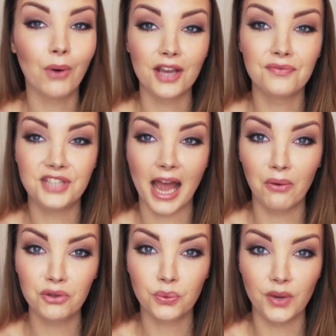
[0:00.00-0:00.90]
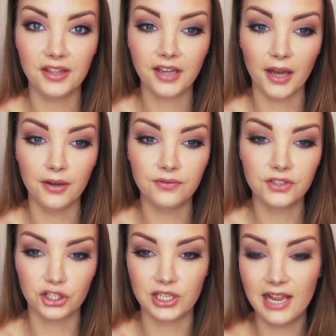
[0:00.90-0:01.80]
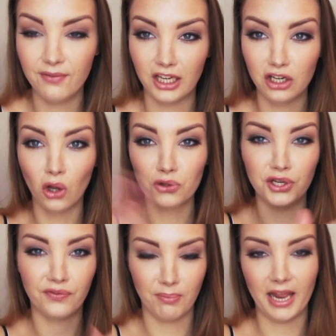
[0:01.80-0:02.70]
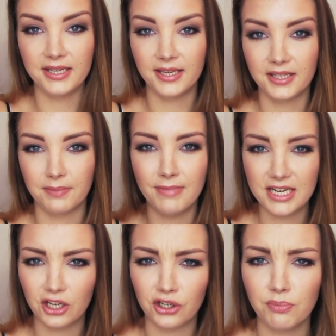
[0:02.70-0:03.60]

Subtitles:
I've dealt with kind of just living in lots of different places and meeting